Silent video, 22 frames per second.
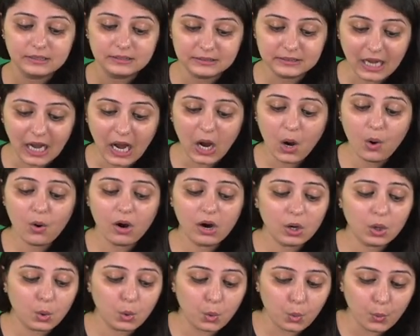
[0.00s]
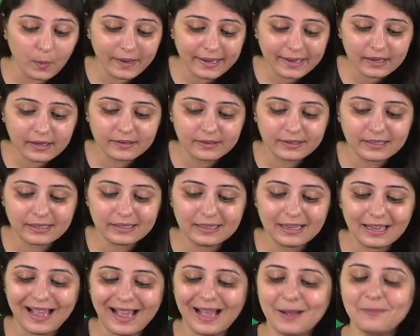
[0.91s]
now a quick
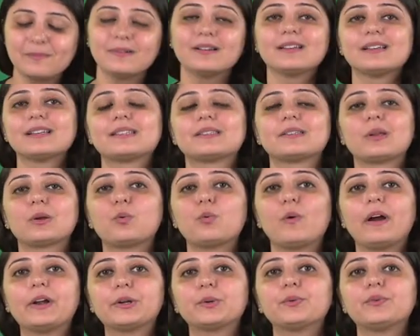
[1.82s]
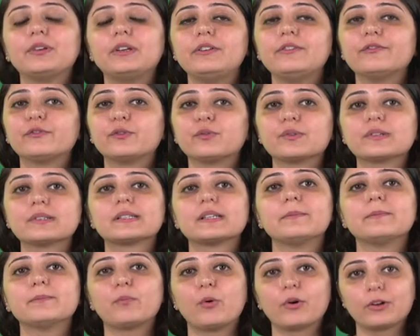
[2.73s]
recap is required to reinforce
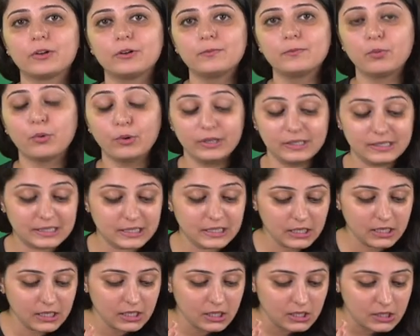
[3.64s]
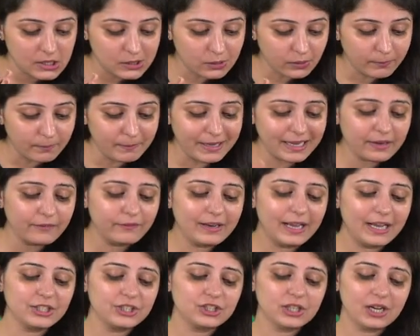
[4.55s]
the important points. So make
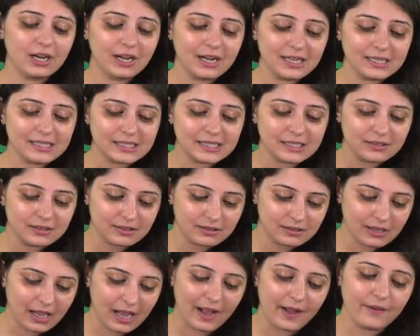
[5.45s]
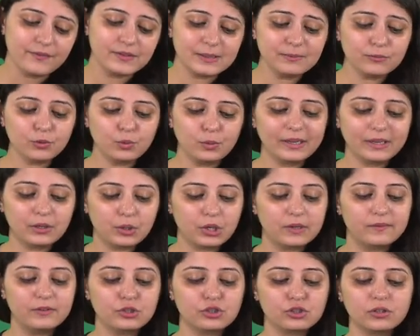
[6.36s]
flashcards, have some quick
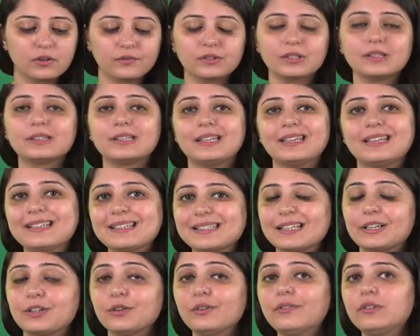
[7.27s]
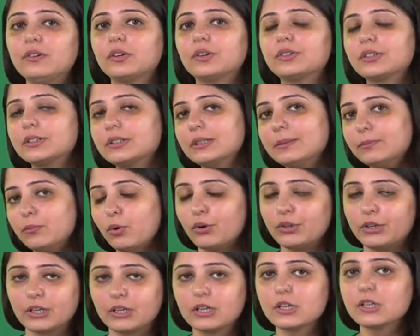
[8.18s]
revision of the things that you've learned in the
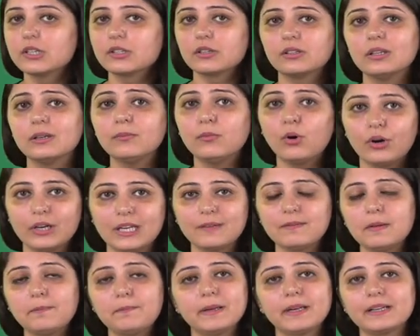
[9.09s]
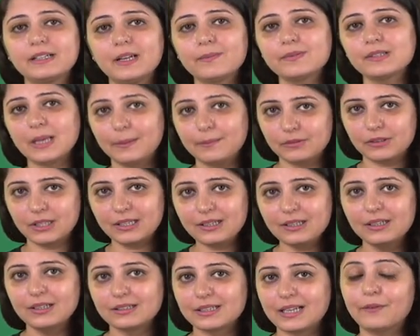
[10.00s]
morning. So in the morning, we picked up
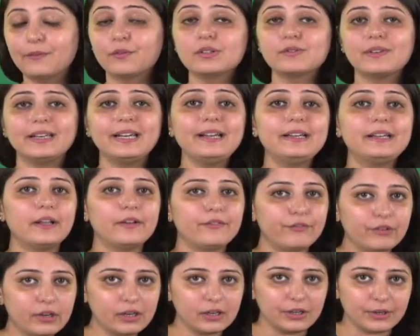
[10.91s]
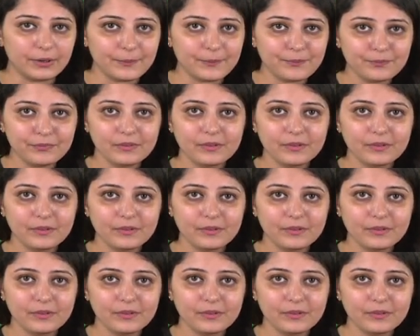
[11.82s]
something that was very difficult.